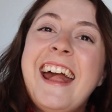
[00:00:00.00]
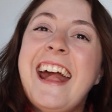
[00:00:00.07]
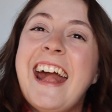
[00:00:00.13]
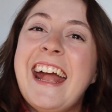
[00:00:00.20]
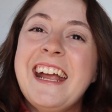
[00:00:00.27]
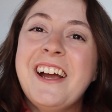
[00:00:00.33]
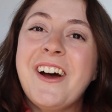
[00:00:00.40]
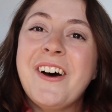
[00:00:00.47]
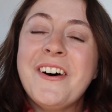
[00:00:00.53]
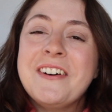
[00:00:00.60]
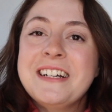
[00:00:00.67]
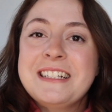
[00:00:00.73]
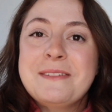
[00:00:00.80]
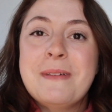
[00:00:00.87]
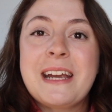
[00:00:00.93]
Hey y'all,
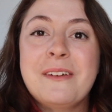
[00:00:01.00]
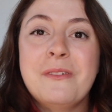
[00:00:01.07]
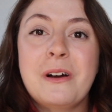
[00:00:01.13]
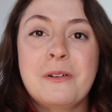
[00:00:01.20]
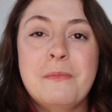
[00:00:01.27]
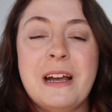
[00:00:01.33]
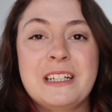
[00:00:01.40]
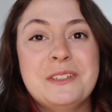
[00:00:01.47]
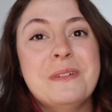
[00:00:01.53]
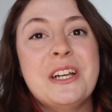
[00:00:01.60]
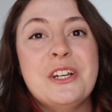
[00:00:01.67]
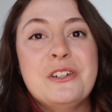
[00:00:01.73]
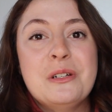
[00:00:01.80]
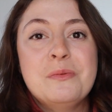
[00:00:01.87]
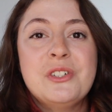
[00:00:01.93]
it's Megan. Welcome back to my
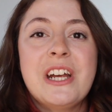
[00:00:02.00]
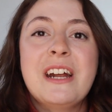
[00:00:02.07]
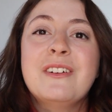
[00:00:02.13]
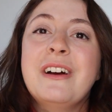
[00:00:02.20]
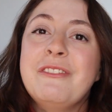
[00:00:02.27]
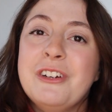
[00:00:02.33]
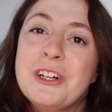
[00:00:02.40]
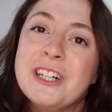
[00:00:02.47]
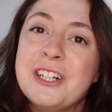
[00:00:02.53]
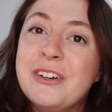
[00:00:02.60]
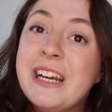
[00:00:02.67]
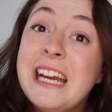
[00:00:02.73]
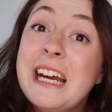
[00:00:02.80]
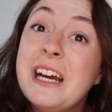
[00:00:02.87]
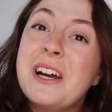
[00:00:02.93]
YouTube channel. If you're new
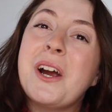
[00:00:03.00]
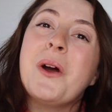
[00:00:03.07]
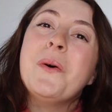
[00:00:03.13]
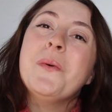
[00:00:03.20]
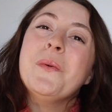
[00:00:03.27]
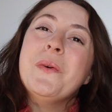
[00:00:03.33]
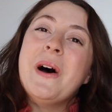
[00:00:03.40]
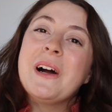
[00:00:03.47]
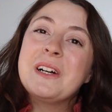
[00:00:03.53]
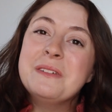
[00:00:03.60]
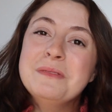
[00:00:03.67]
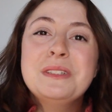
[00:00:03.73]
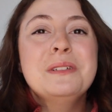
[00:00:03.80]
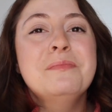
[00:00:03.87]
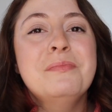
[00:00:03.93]
here,
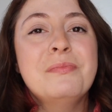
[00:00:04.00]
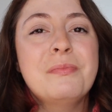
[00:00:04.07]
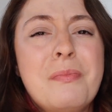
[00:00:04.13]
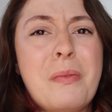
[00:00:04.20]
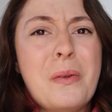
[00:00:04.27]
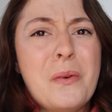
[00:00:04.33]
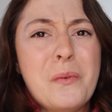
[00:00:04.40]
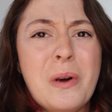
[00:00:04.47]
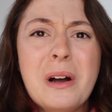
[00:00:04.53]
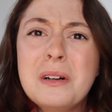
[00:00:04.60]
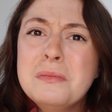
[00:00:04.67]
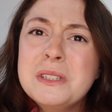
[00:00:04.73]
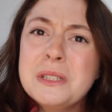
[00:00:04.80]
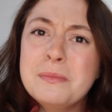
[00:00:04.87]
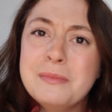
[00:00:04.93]
welcome
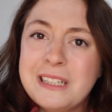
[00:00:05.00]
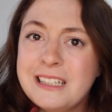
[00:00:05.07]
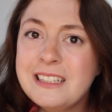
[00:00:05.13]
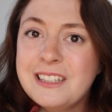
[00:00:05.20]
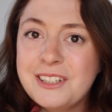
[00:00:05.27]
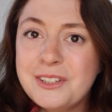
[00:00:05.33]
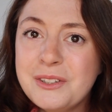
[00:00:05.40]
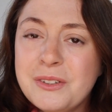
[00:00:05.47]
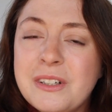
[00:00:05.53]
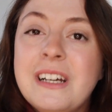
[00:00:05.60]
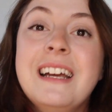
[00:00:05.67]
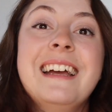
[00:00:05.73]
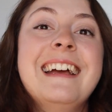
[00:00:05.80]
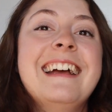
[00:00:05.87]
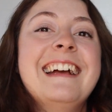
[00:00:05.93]
to meet you.
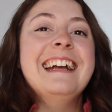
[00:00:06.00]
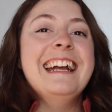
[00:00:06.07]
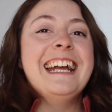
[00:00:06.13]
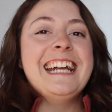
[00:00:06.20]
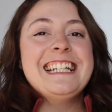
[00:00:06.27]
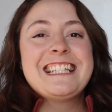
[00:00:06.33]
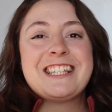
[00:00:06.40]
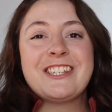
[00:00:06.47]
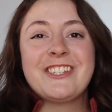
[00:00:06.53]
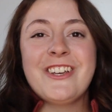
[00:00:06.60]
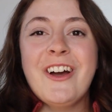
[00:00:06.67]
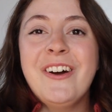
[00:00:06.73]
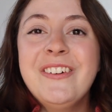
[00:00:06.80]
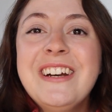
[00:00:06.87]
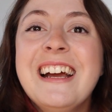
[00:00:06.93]
It's
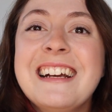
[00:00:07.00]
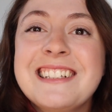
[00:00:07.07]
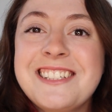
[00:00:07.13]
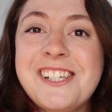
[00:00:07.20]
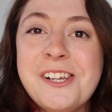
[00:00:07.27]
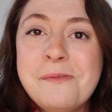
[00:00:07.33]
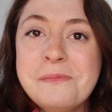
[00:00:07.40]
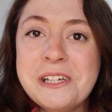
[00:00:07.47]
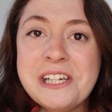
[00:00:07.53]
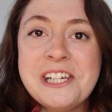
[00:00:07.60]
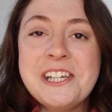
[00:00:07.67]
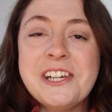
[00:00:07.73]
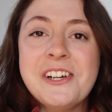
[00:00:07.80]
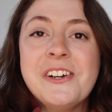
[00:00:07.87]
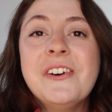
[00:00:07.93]
so nice to meet
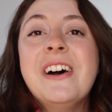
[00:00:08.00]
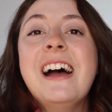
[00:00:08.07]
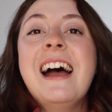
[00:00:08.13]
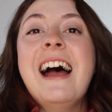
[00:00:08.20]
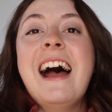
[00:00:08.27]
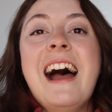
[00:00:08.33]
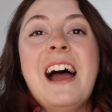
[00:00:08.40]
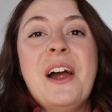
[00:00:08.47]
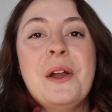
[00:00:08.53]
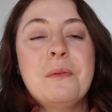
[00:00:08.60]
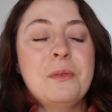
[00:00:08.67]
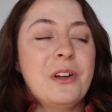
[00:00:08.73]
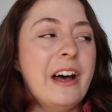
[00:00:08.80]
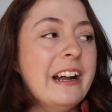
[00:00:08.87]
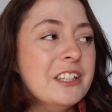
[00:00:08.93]
you. I
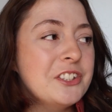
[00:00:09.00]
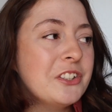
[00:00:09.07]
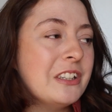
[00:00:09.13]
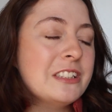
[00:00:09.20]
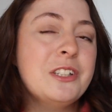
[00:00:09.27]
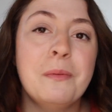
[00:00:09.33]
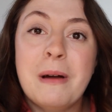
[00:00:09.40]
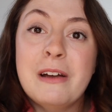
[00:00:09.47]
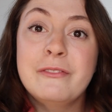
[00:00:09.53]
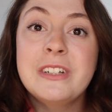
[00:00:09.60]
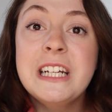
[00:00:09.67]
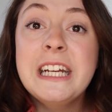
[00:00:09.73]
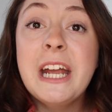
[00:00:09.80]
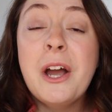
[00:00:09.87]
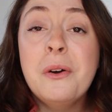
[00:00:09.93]
am glad you clicked on my
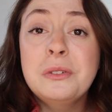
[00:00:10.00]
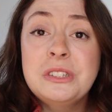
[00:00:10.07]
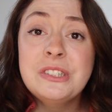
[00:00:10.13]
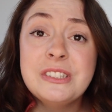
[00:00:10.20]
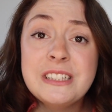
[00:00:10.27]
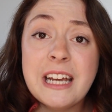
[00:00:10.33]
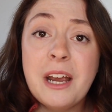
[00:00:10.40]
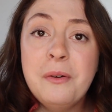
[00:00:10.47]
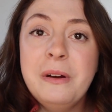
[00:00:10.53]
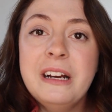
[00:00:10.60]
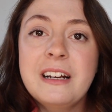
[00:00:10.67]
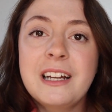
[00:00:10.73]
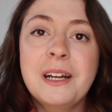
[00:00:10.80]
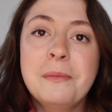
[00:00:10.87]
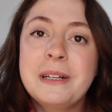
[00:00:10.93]
video. Today we
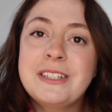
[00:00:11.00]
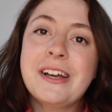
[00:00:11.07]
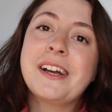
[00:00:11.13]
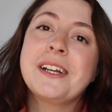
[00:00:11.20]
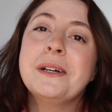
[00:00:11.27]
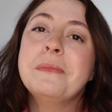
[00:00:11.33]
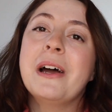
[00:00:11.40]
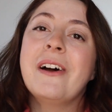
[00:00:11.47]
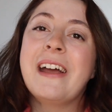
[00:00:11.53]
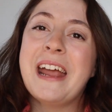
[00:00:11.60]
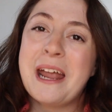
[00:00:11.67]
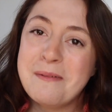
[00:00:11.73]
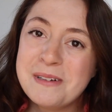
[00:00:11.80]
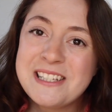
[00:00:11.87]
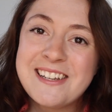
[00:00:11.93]
are going to be talking about
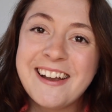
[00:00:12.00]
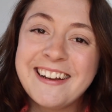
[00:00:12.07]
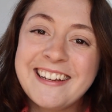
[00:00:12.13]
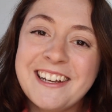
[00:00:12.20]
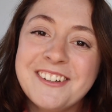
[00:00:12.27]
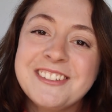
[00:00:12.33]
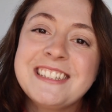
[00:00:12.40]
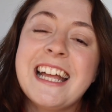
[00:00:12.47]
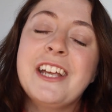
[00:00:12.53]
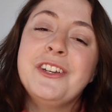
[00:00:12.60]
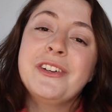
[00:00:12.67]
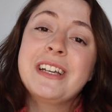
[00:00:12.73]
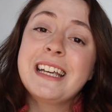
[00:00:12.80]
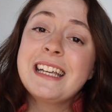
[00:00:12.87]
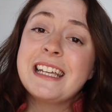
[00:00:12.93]
Amazon gifts that
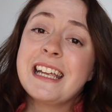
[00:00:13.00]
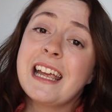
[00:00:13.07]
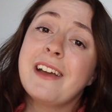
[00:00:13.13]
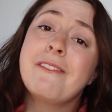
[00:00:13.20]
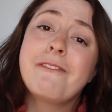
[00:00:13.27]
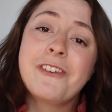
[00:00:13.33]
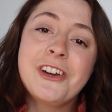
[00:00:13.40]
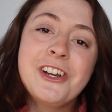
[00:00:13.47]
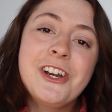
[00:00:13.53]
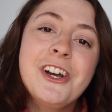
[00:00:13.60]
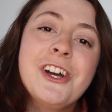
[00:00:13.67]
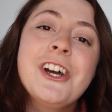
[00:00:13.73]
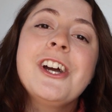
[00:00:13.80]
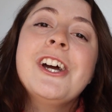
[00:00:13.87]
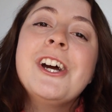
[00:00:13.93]
you can get for
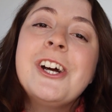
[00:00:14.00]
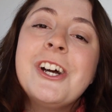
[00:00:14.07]
your